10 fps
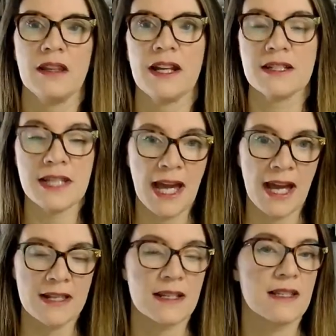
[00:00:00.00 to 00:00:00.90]
Like
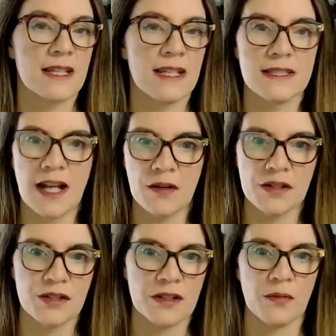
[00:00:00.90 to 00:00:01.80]
tasks, get down
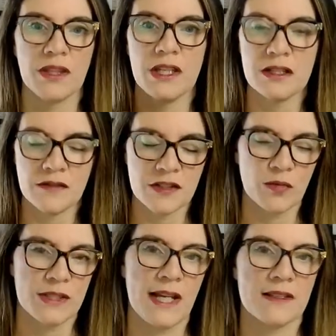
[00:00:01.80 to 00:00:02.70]
and dirty with
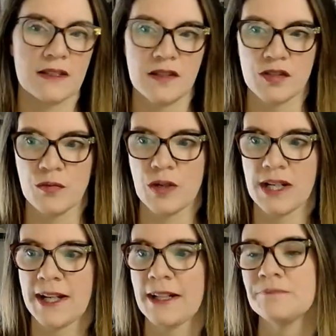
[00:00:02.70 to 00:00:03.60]
individual tasks that you're working